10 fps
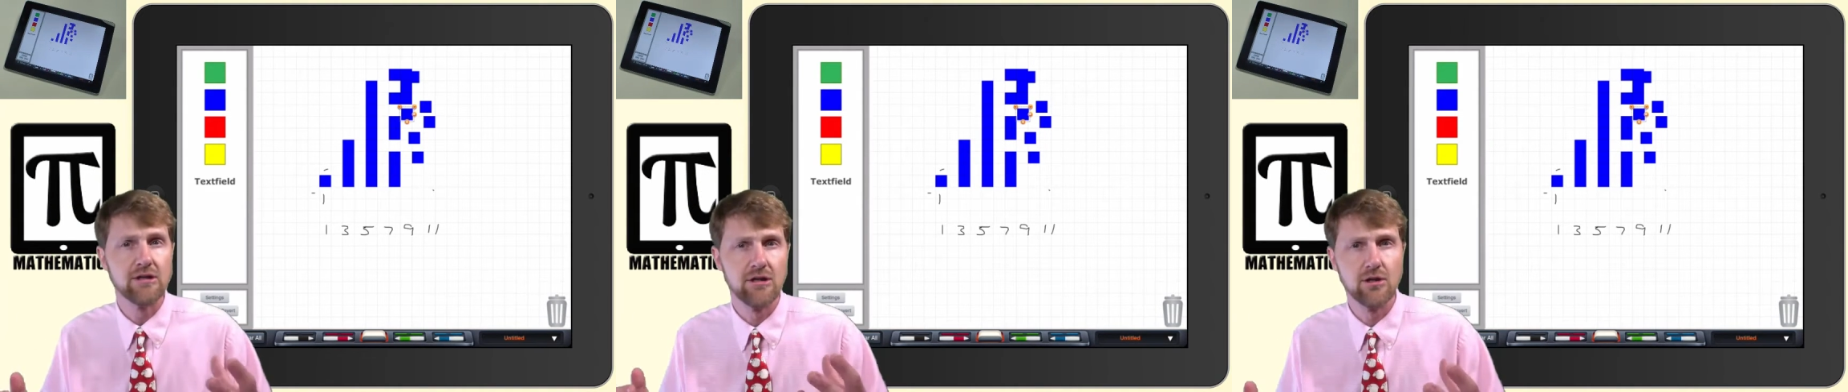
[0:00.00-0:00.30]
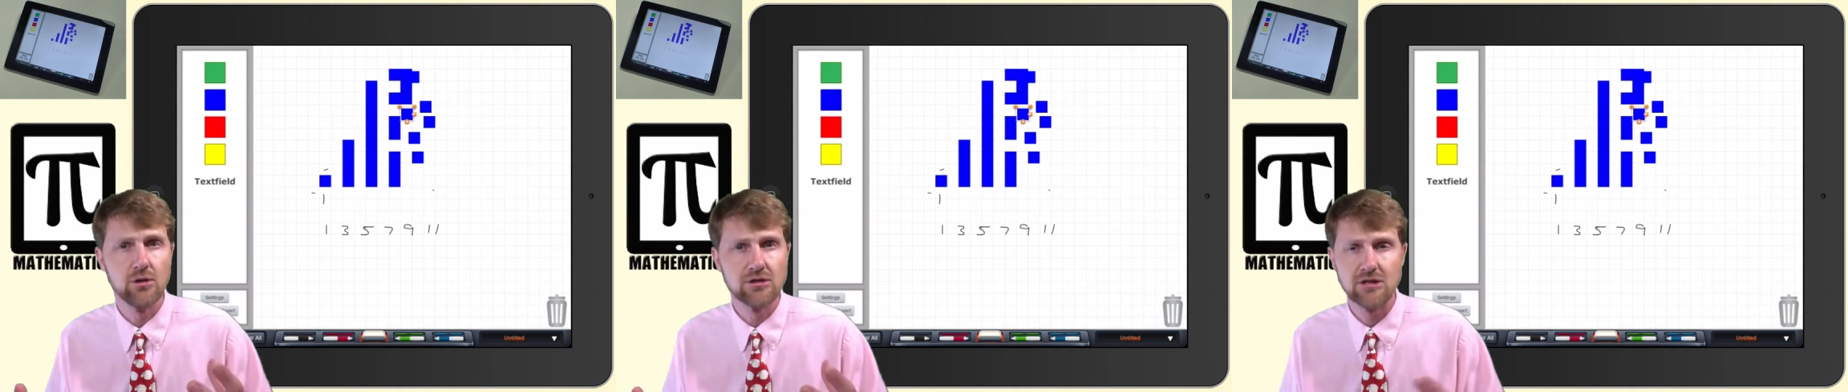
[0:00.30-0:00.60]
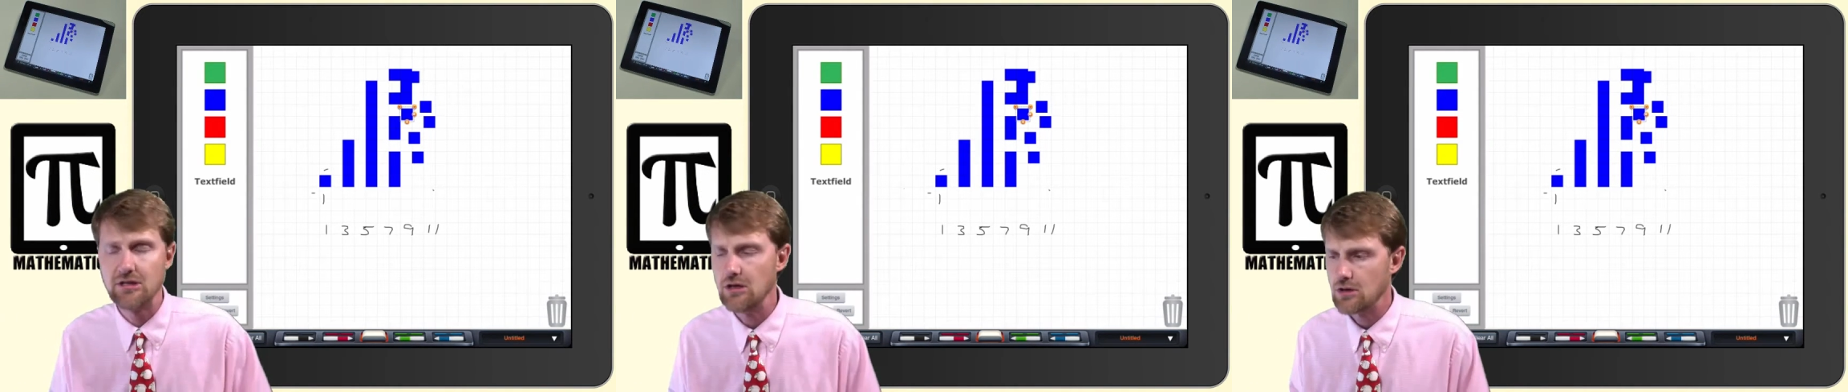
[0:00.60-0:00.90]
do as a
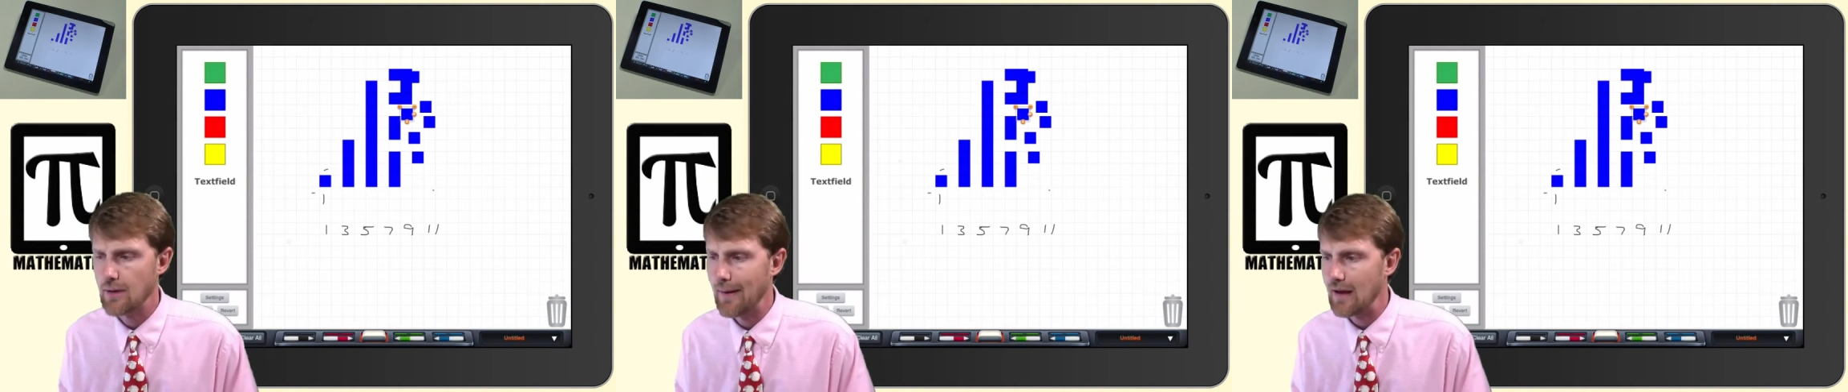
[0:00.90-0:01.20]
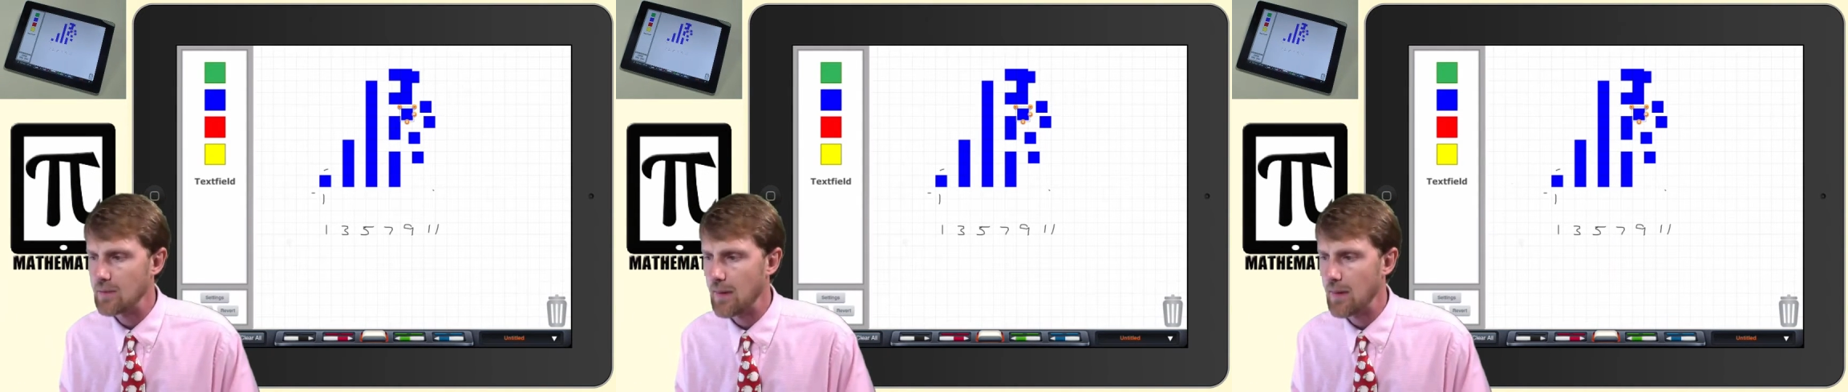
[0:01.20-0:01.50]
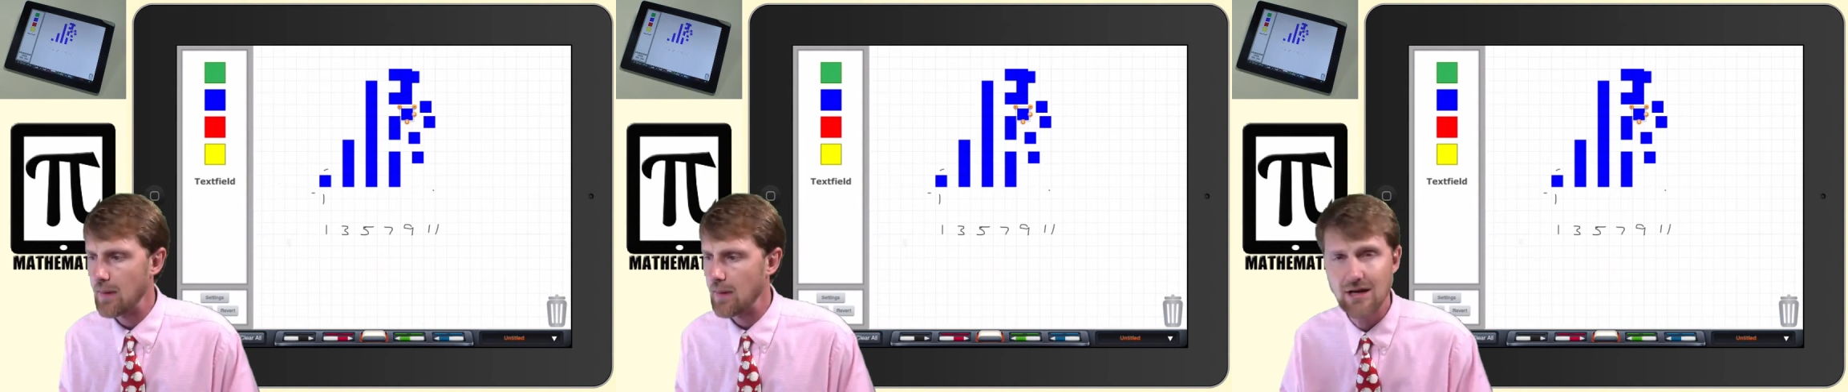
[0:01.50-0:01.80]
teacher of
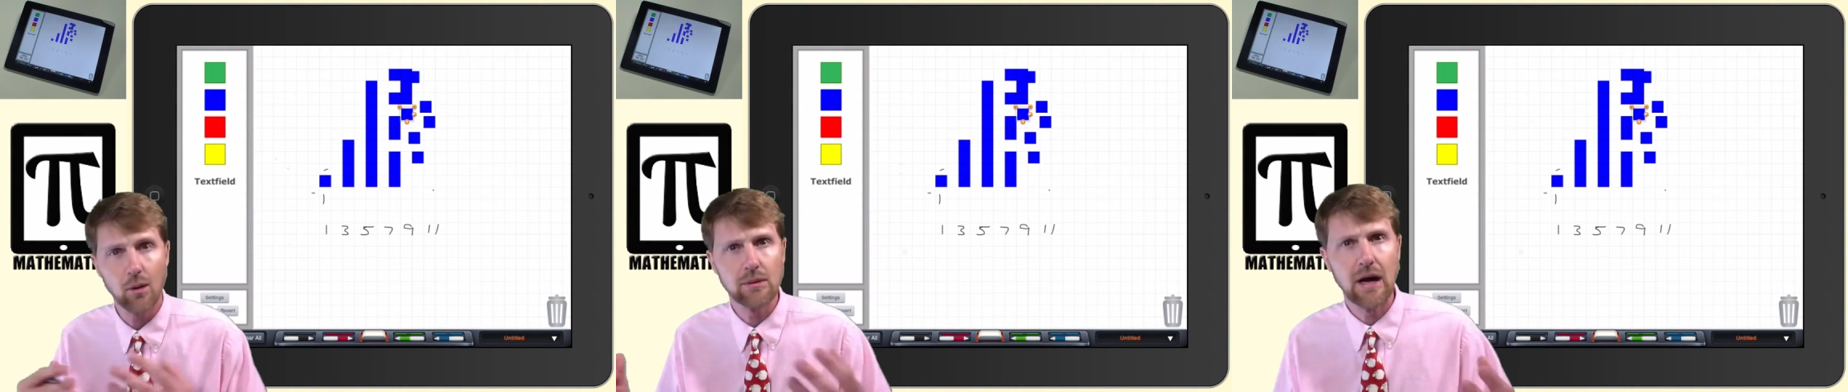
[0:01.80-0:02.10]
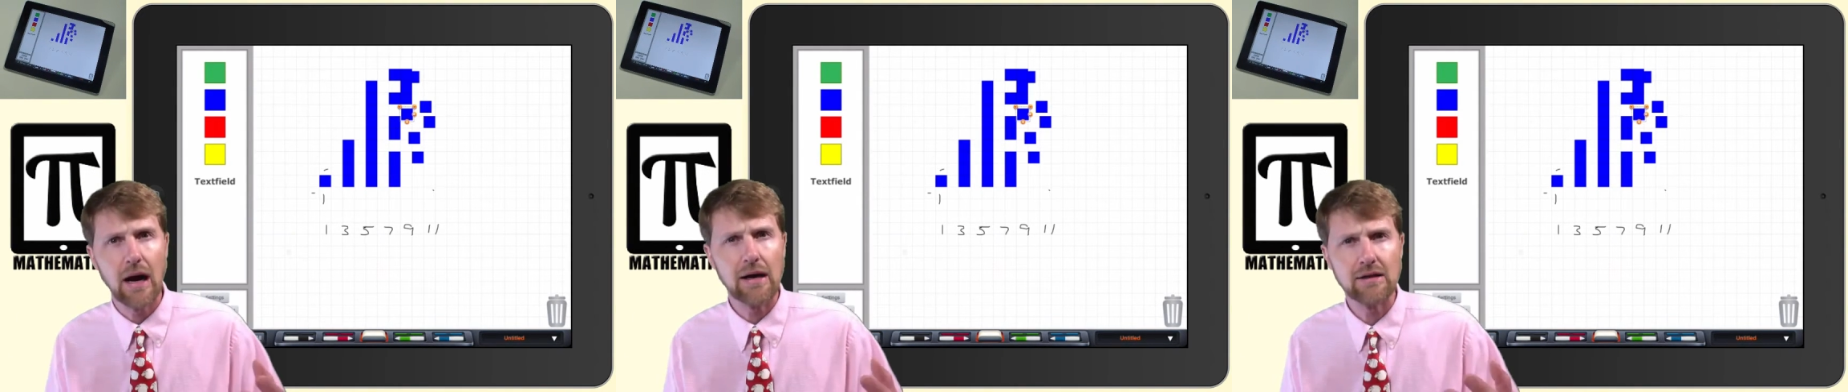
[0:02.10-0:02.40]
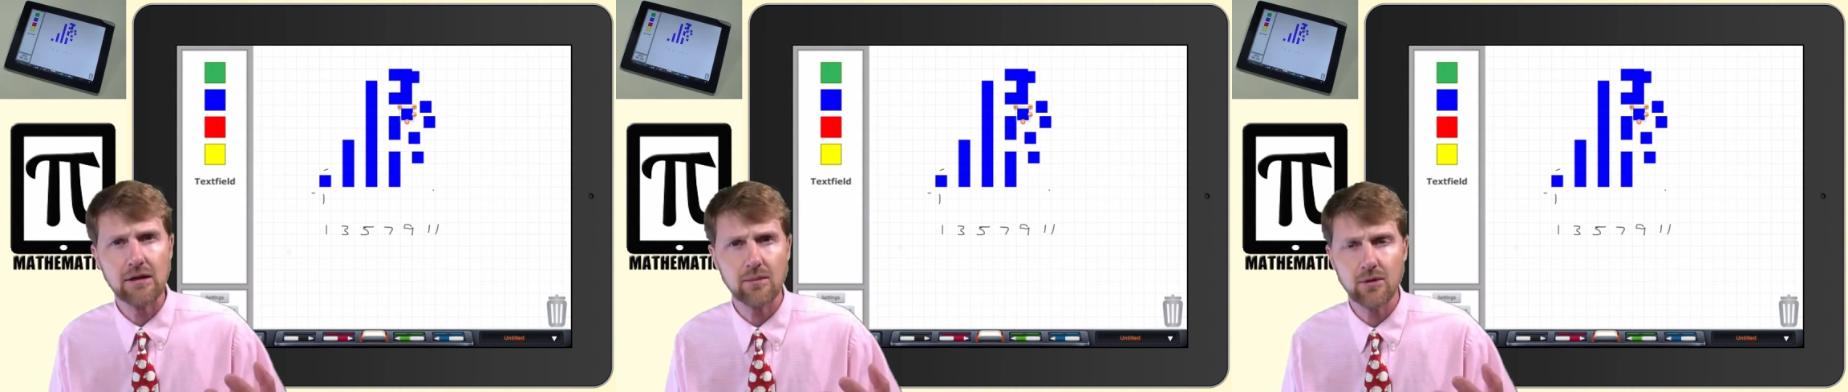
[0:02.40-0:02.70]
mathematics is help guide them.